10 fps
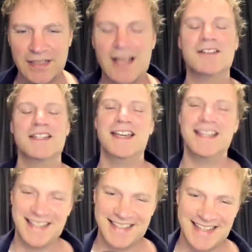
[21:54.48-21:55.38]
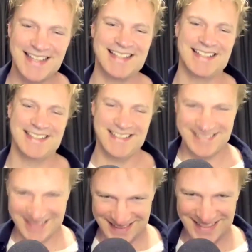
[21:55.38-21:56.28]
Oh, yeah.
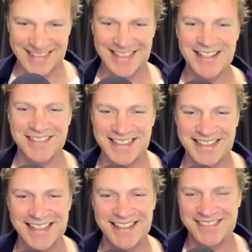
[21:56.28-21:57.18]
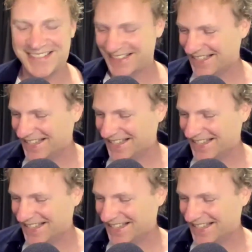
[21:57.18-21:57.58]
Okay, there you go.